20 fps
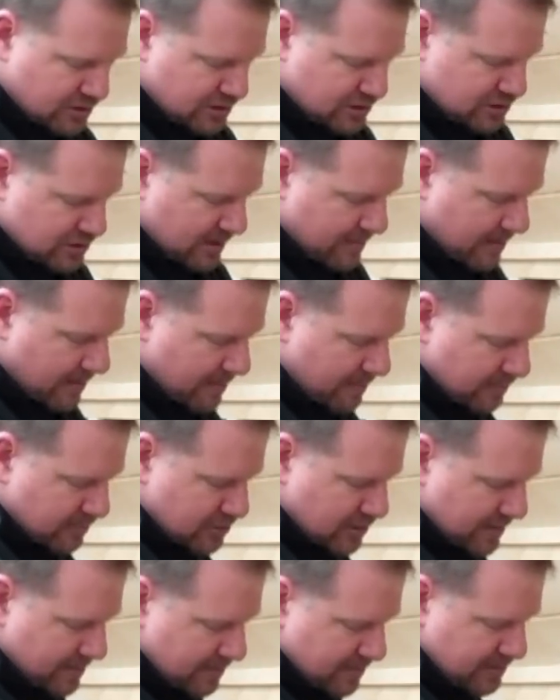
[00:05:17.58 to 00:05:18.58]
trim them
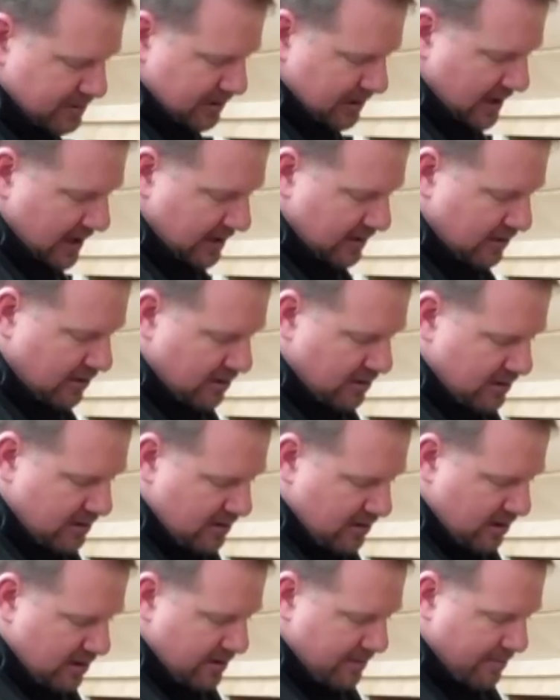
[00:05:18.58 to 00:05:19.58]
trim them to length on,
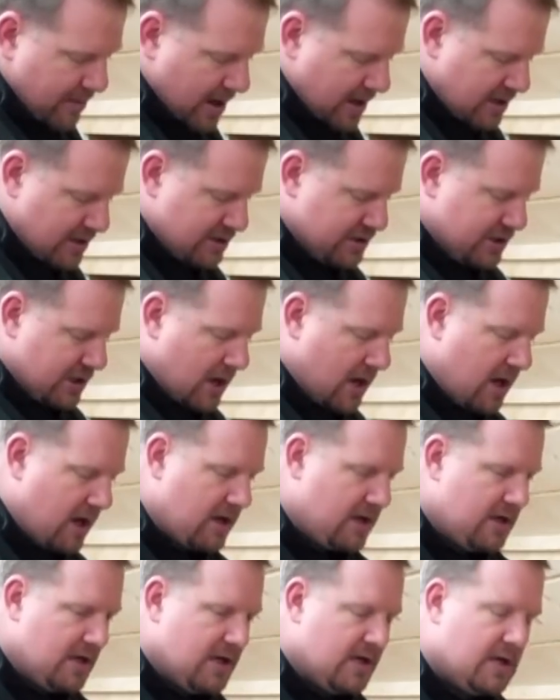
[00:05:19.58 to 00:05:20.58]
on miter saw
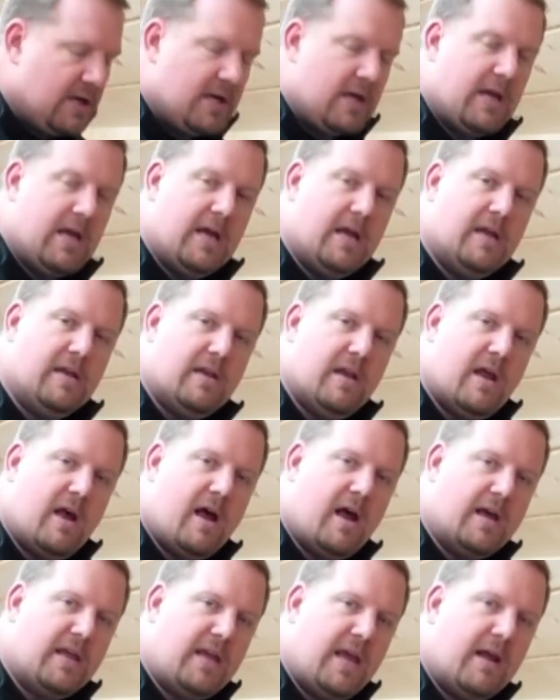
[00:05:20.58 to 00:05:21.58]
and
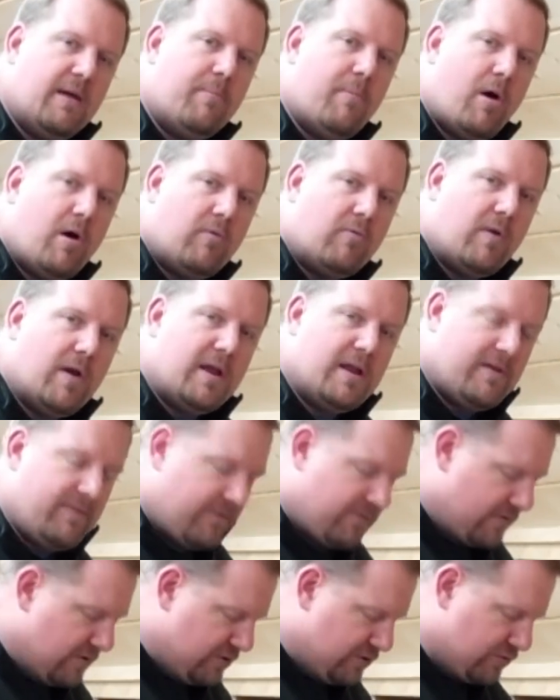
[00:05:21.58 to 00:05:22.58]
uh, get them all ready
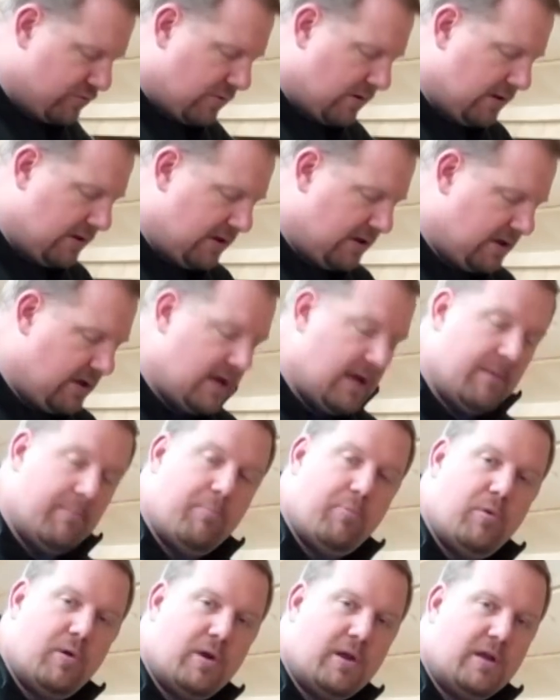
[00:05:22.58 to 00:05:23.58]
for drilling and
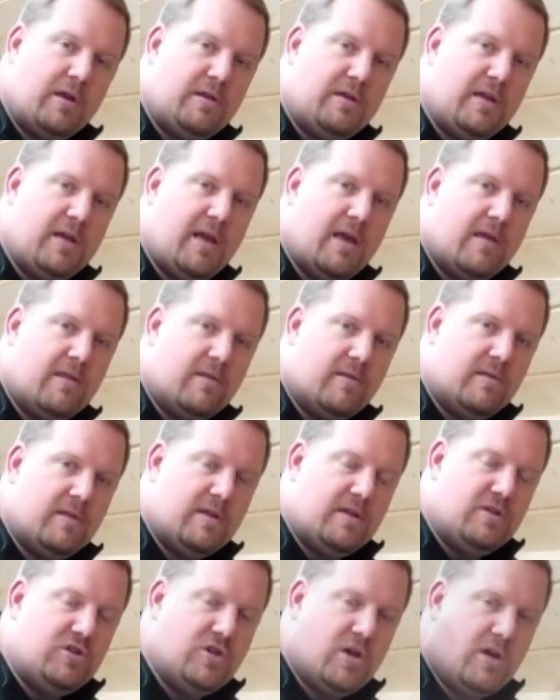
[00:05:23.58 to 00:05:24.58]
putting together the
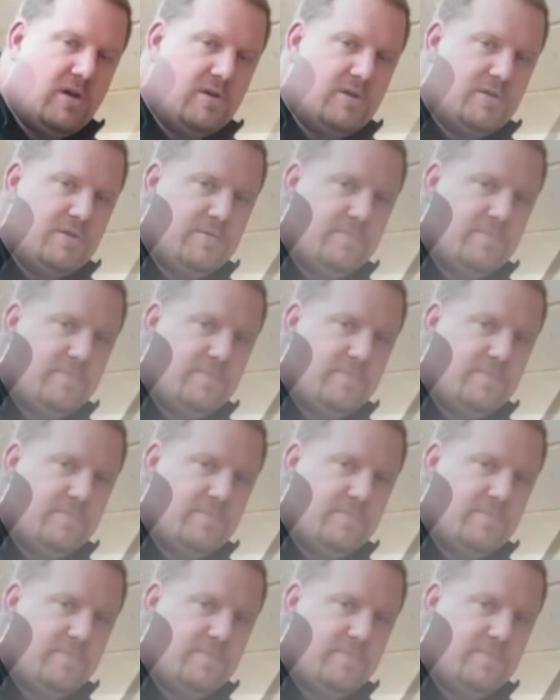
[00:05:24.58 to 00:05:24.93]
shutters.